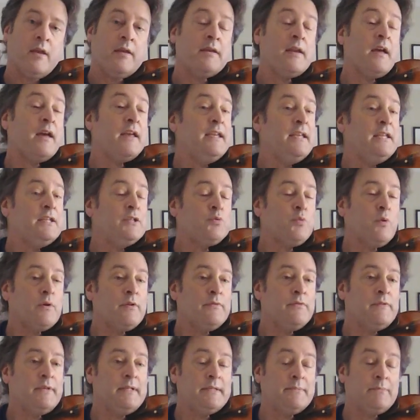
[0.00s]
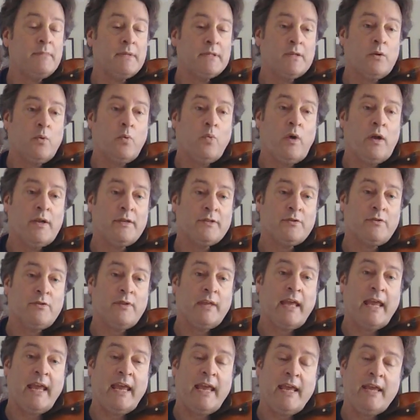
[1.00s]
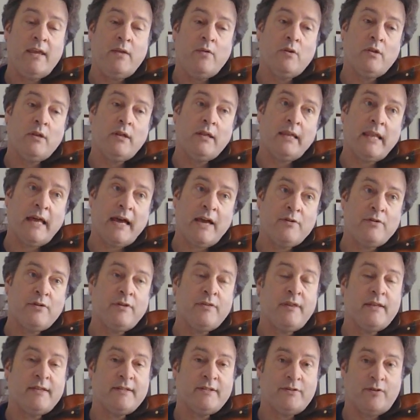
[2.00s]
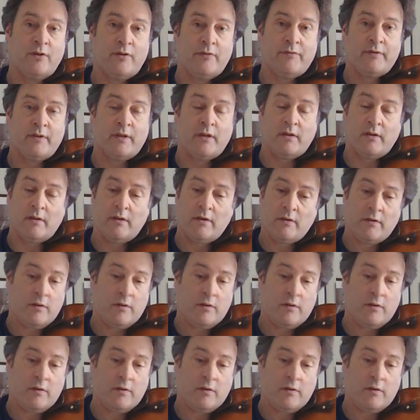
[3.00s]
Now each one of these Mr. 1s on the A, louder then softer.